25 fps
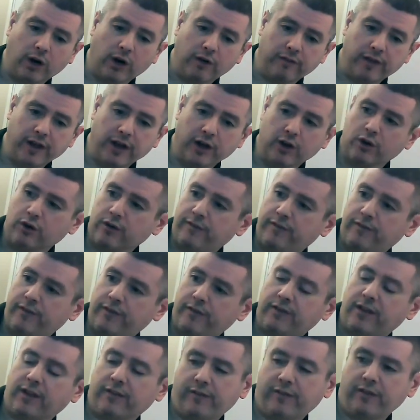12 there or a
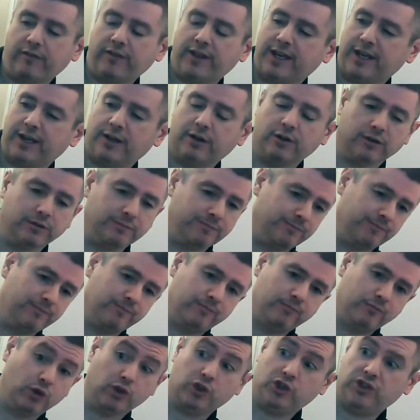15 or
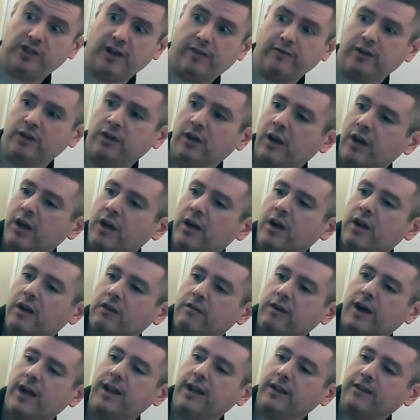7.
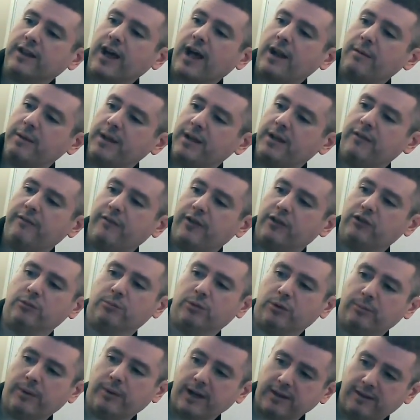Right, it's got to be
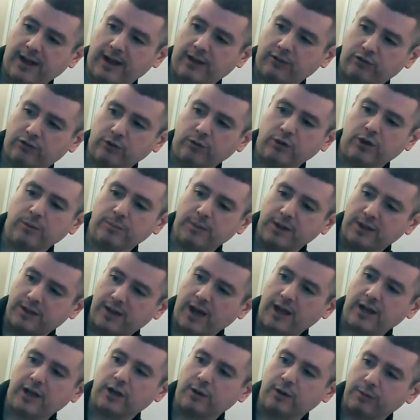divisible by 10. So it could be
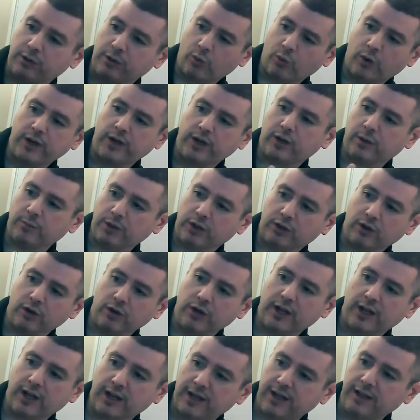10, be 20, it could be
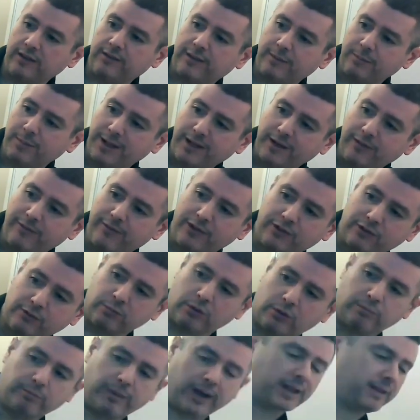30. It needs to be
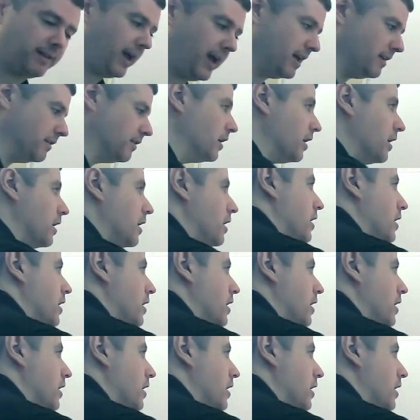divisible by 10.